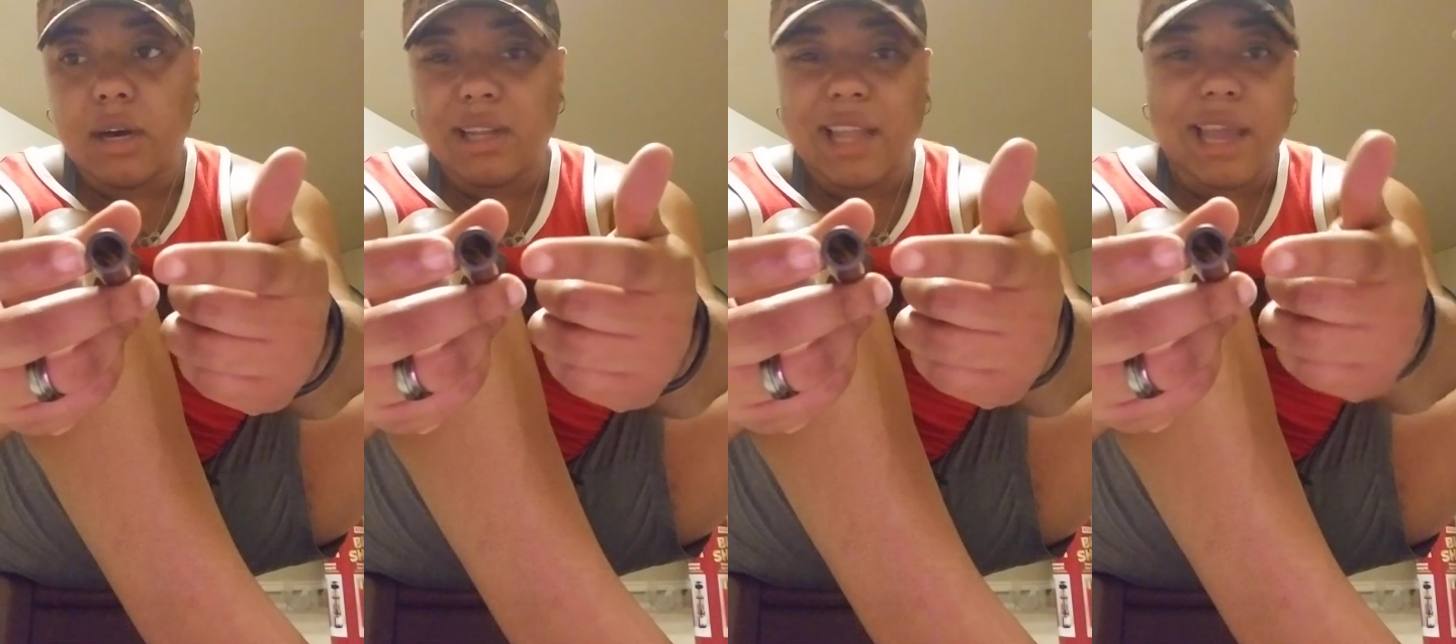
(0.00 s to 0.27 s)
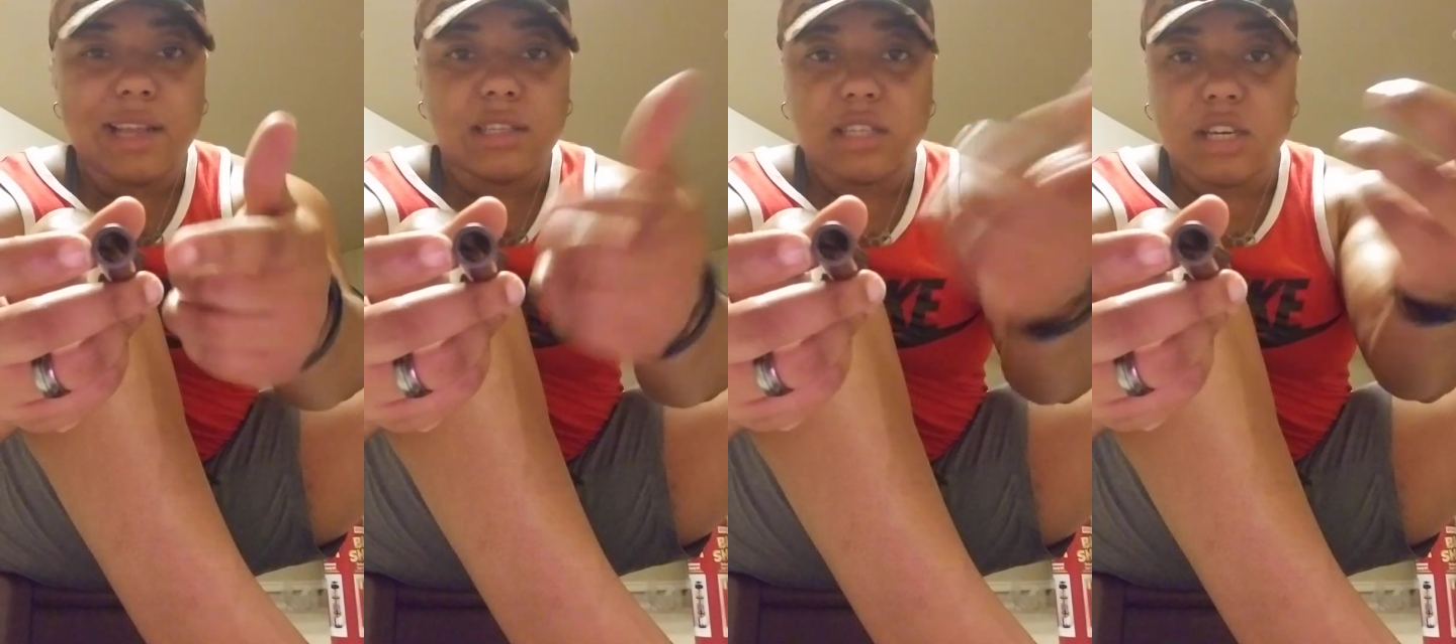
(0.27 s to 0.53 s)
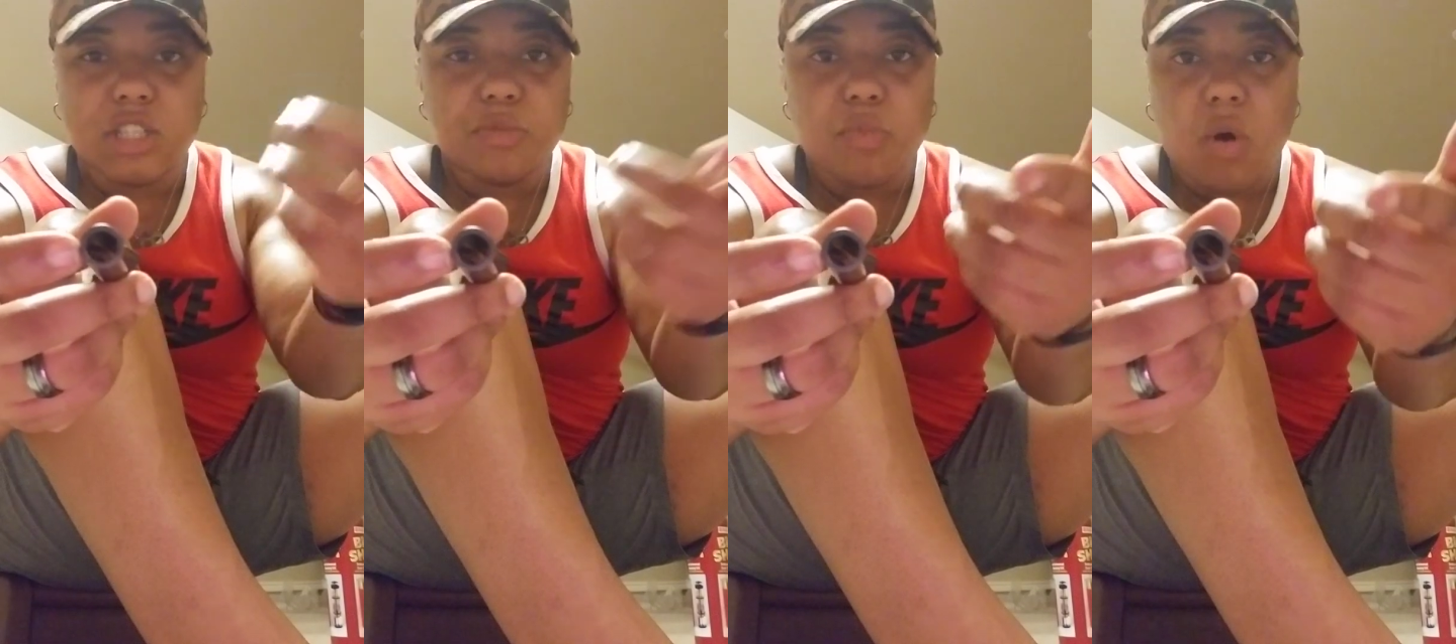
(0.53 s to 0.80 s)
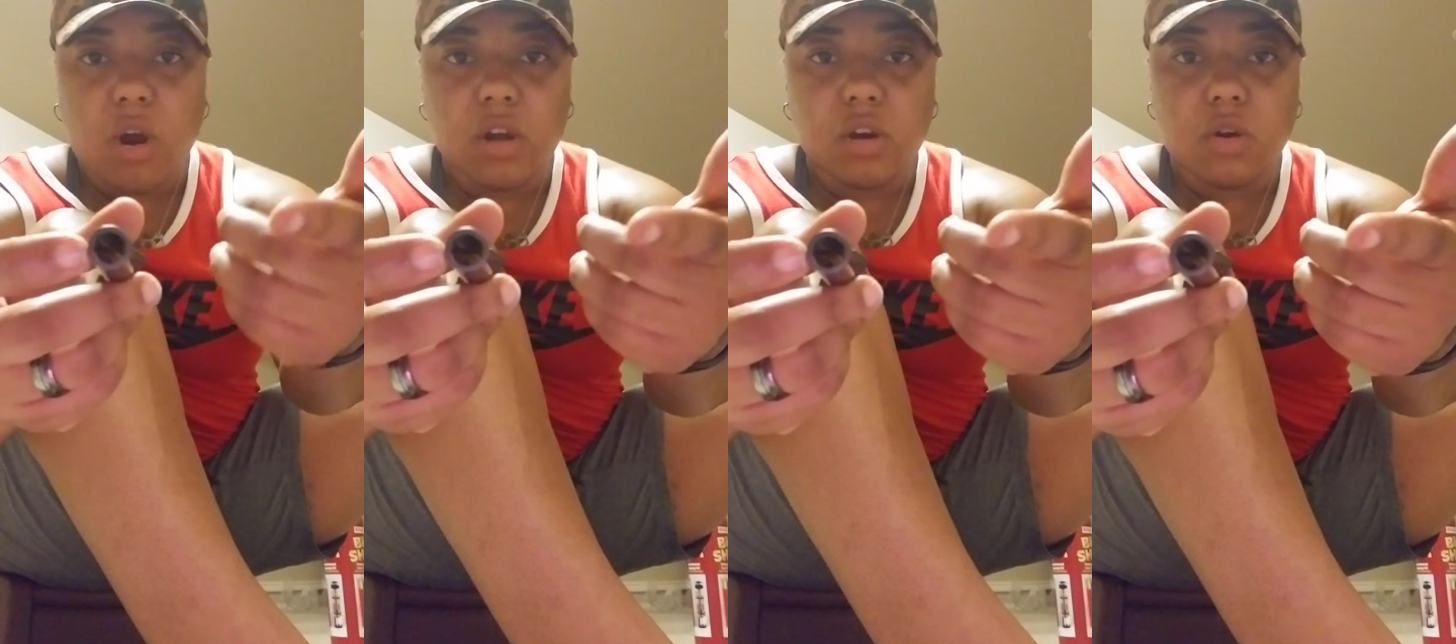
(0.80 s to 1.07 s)
like dust
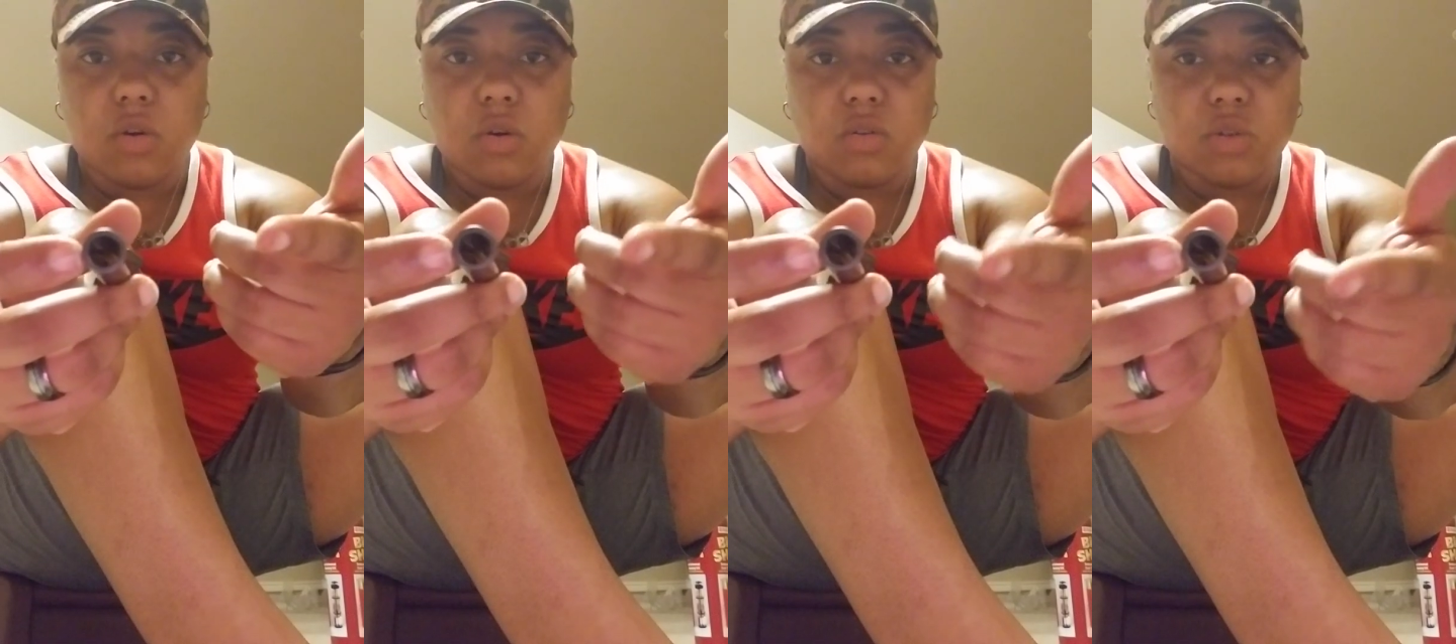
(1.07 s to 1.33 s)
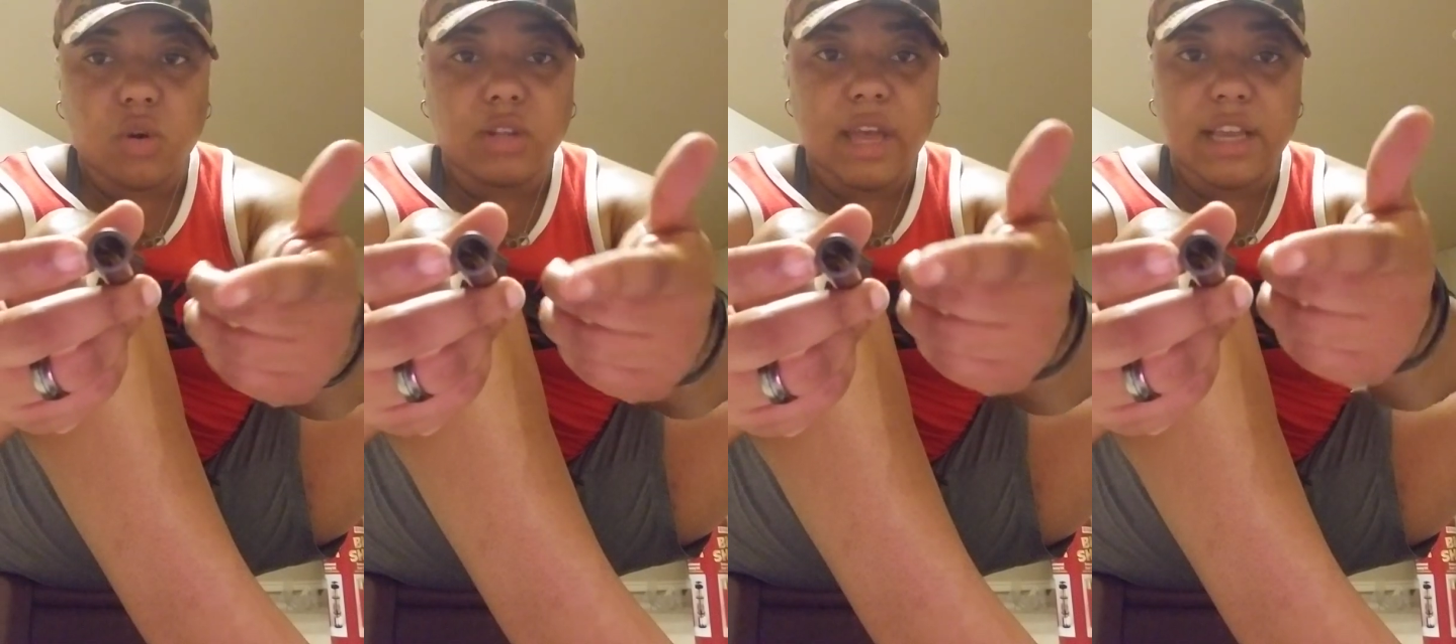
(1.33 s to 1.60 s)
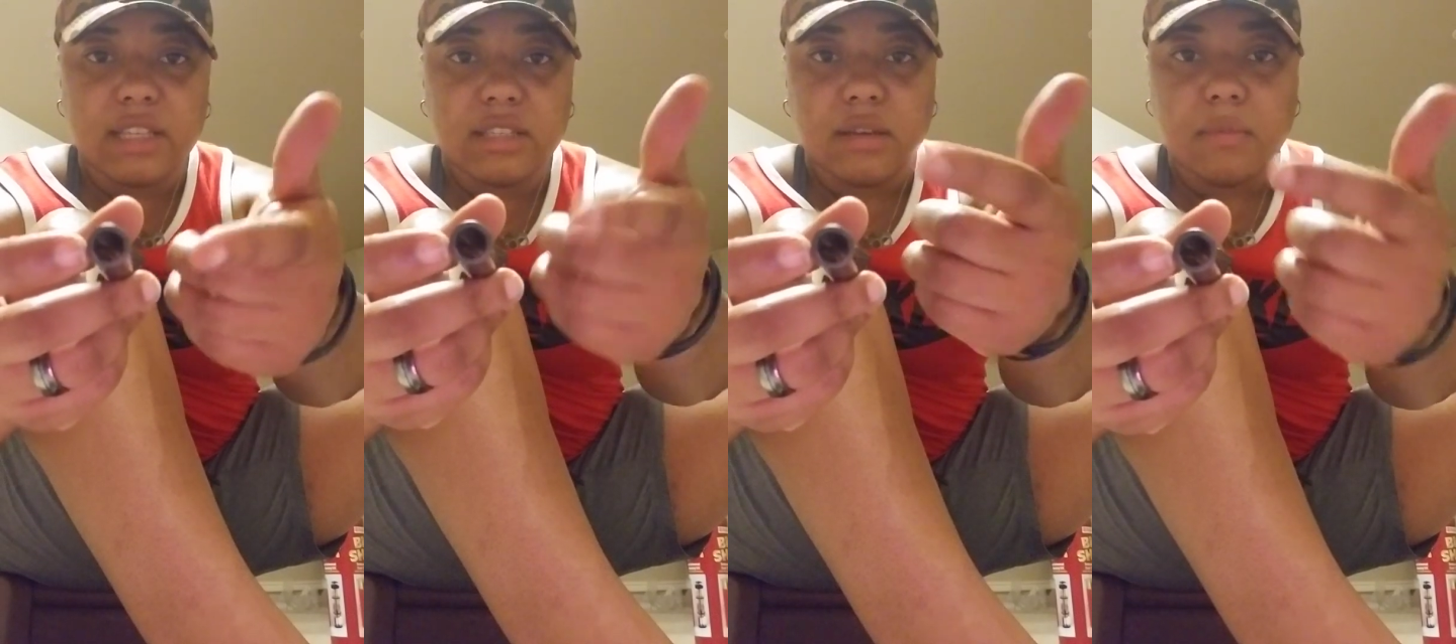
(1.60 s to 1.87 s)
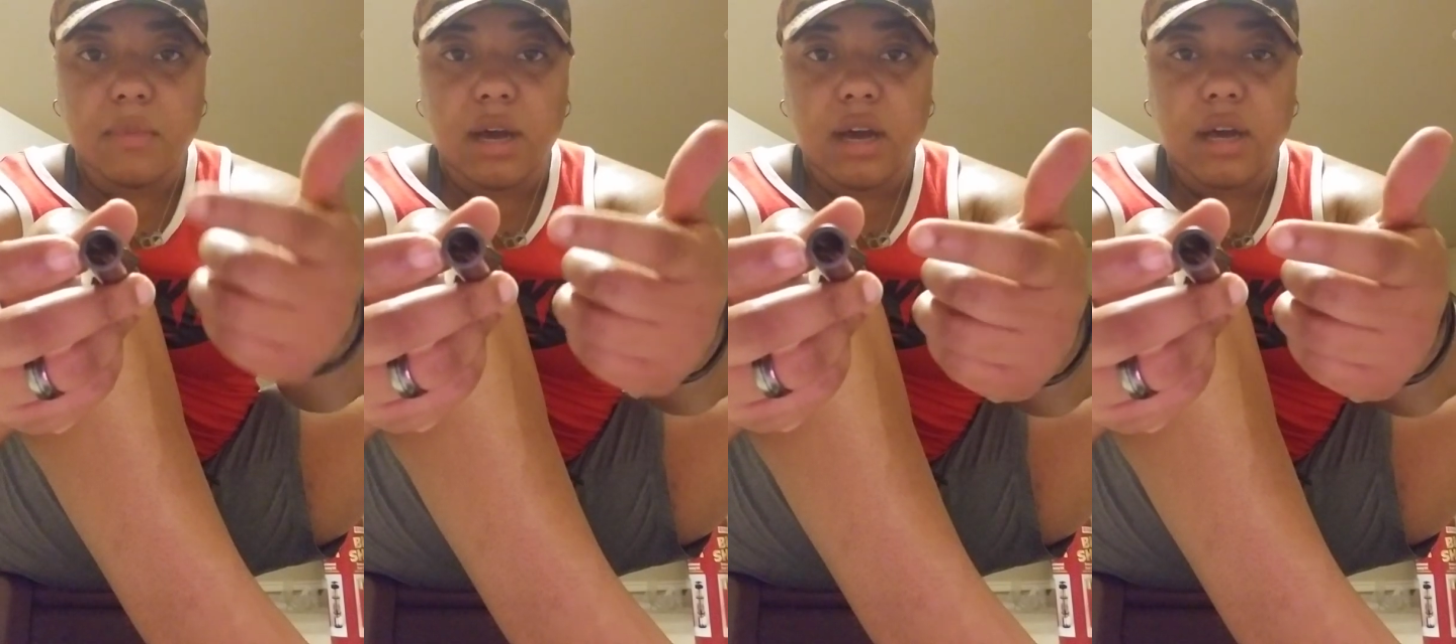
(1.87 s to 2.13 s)
particles or like some